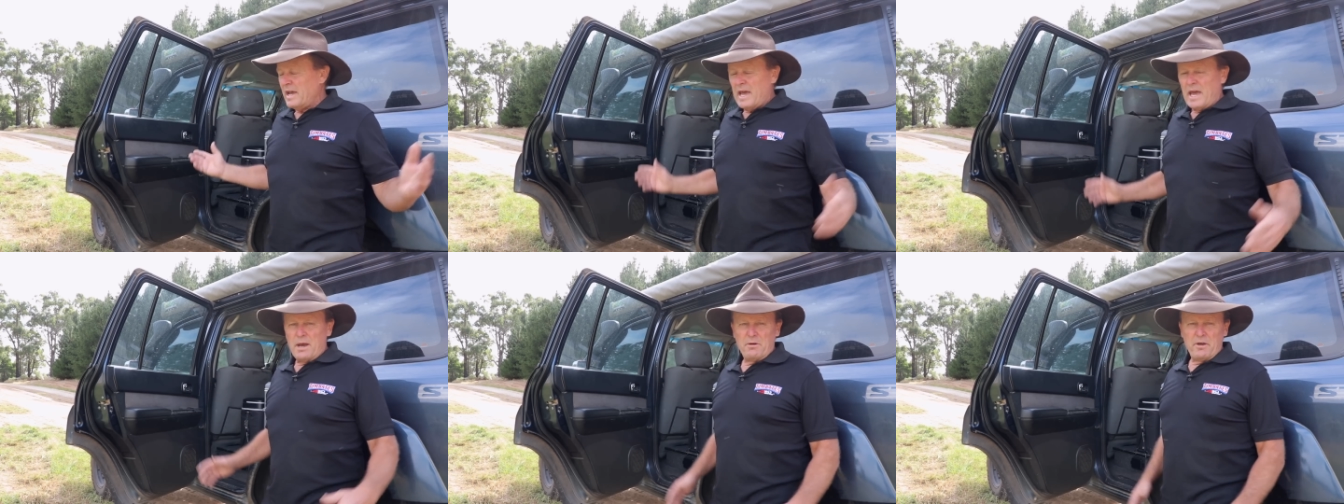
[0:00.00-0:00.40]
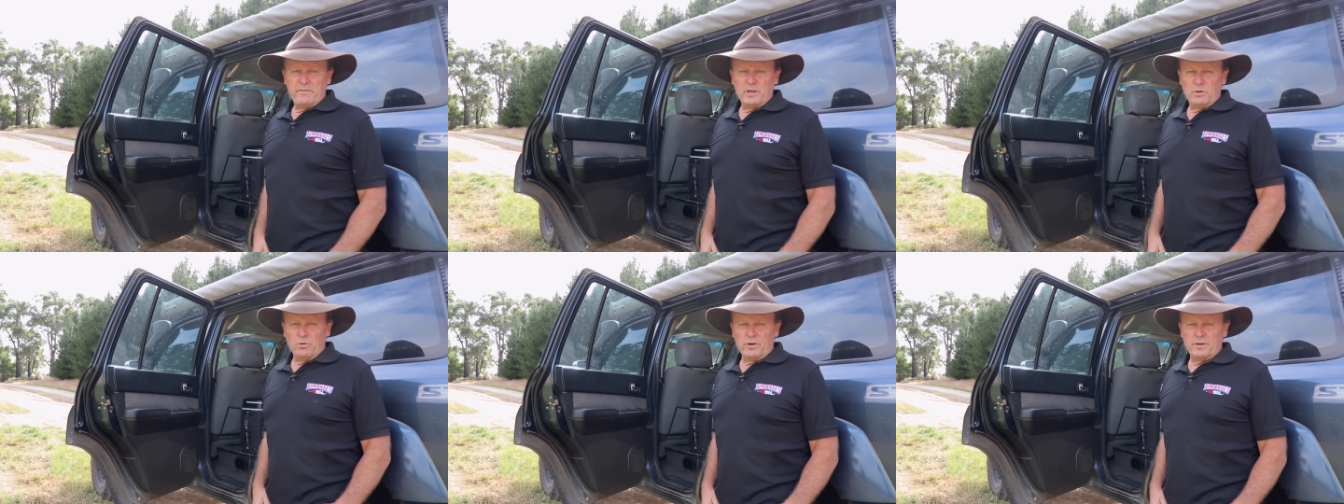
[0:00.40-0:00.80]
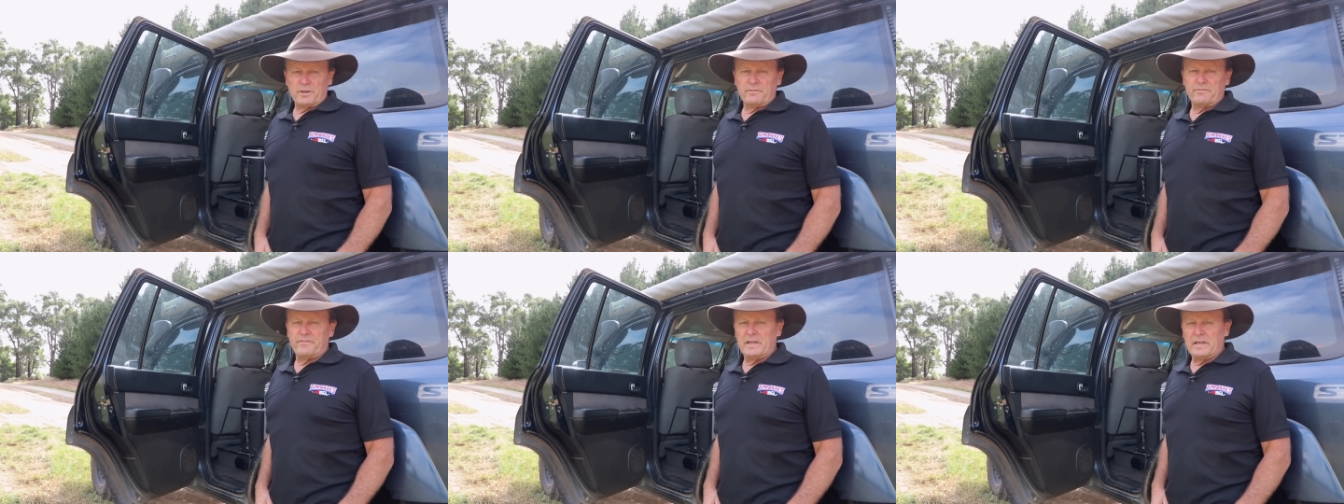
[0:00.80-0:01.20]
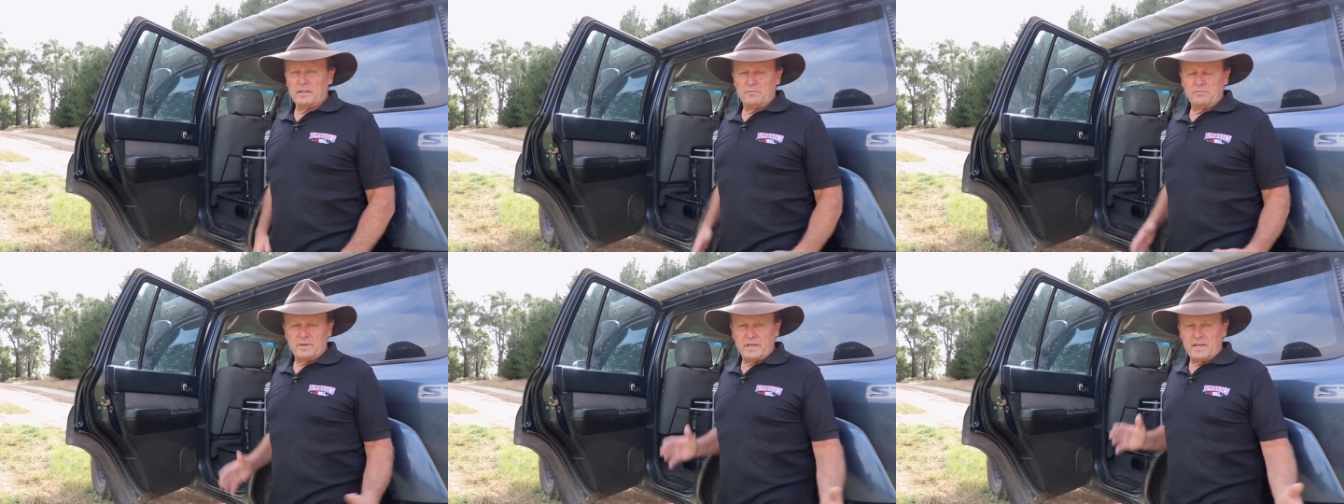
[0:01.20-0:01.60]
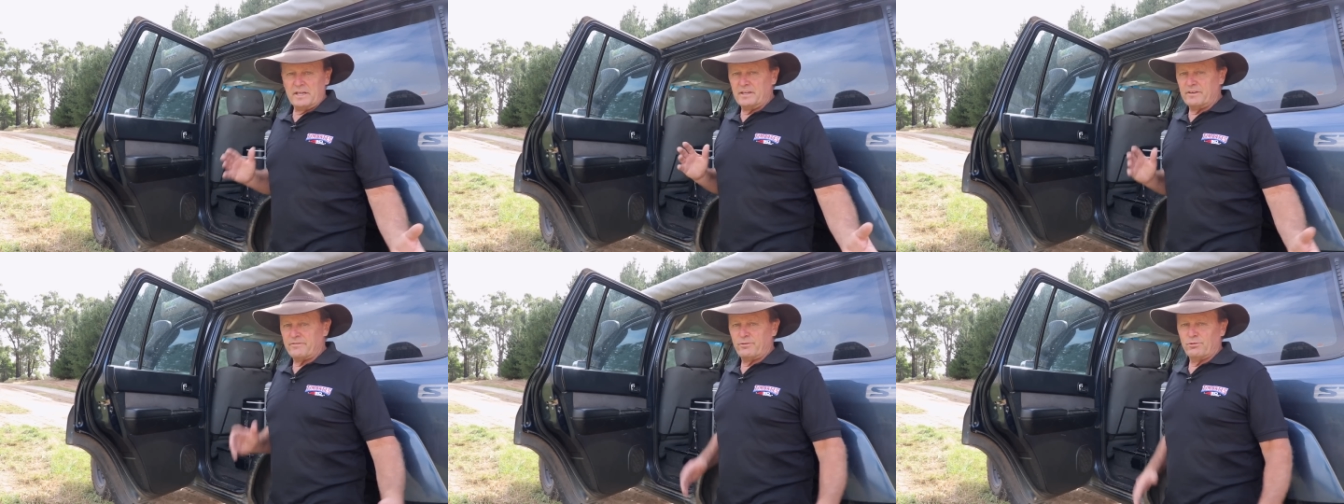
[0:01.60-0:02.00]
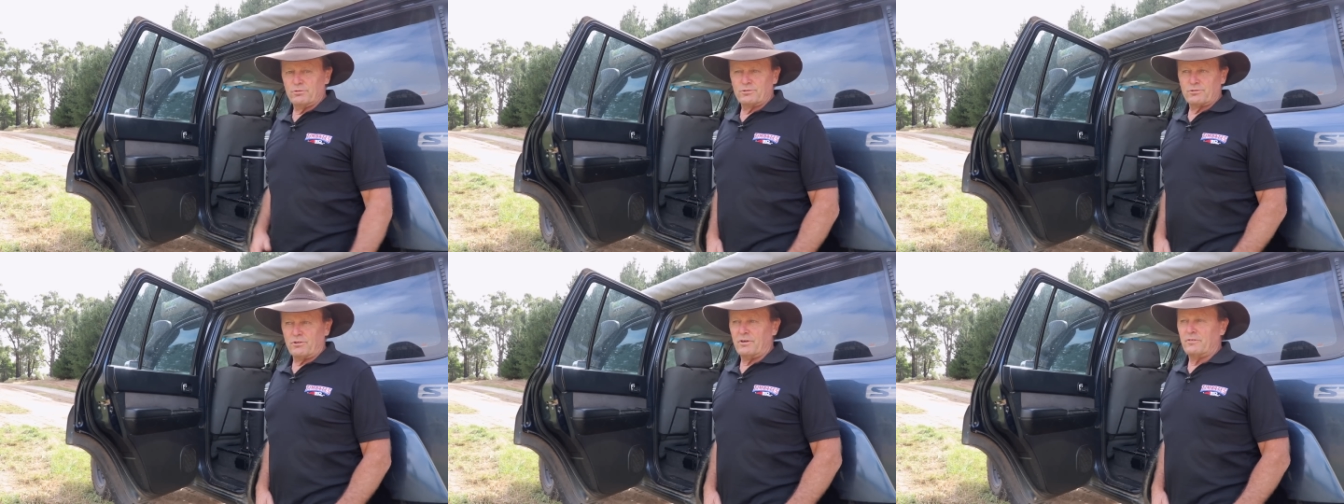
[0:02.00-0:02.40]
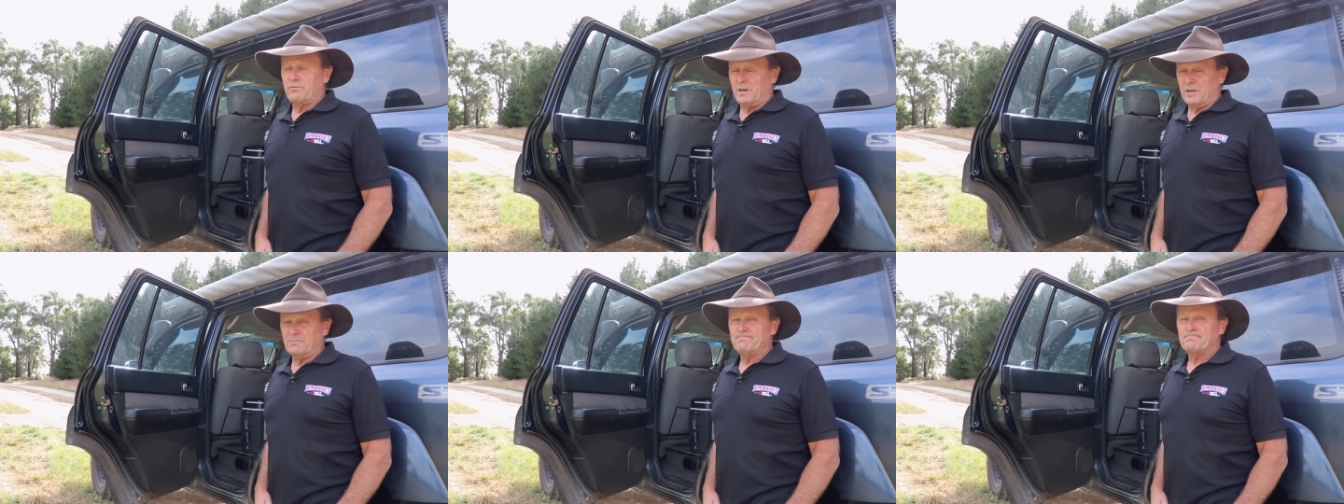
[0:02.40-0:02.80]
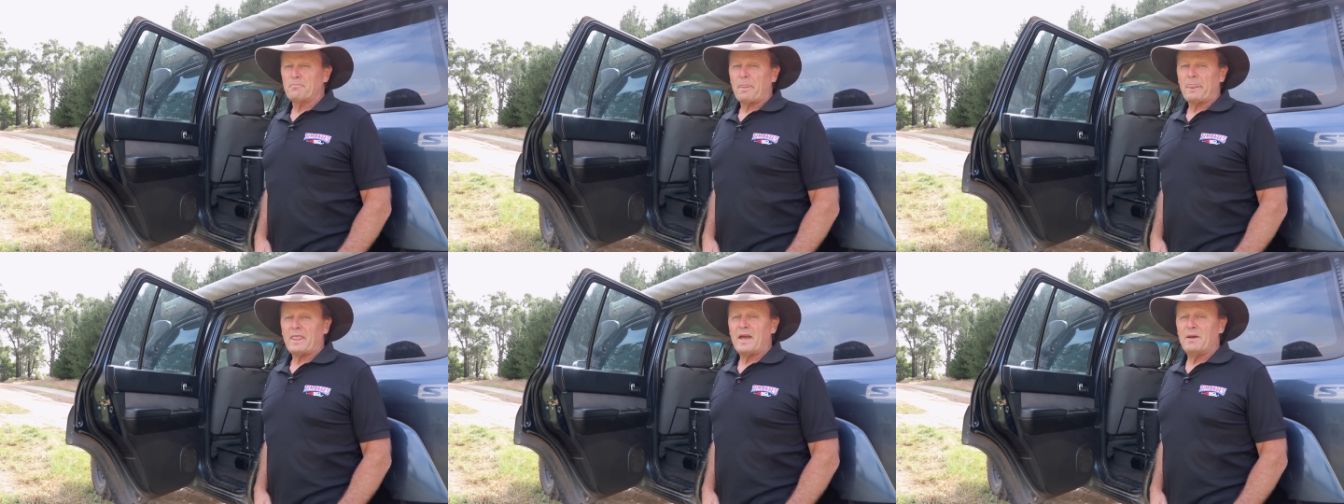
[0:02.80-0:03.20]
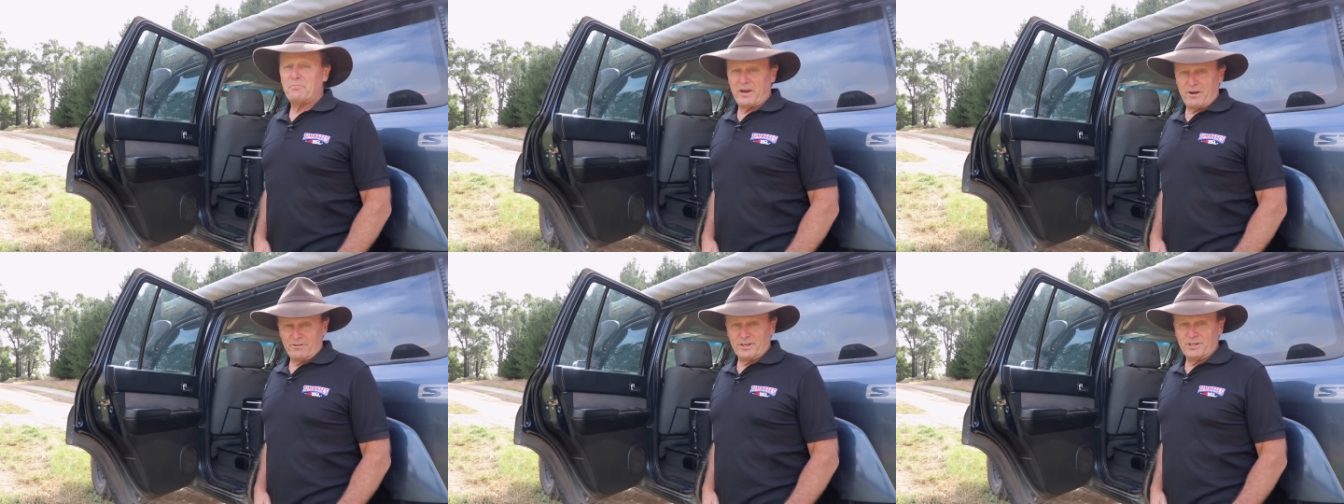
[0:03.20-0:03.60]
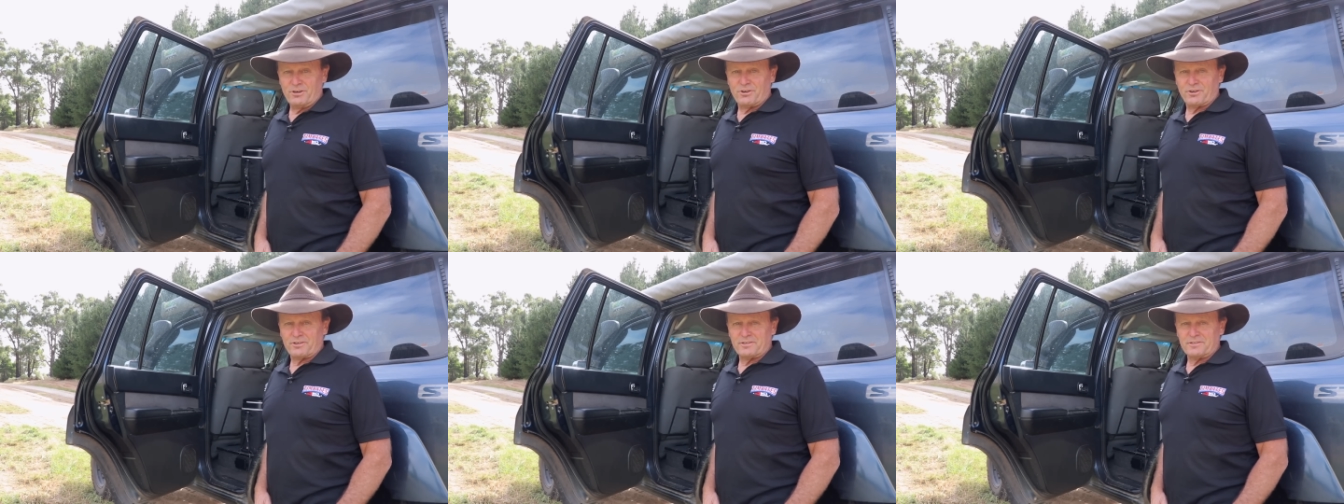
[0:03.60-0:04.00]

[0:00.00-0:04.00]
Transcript: however you want to configure them into your full drive. Well, apparently not.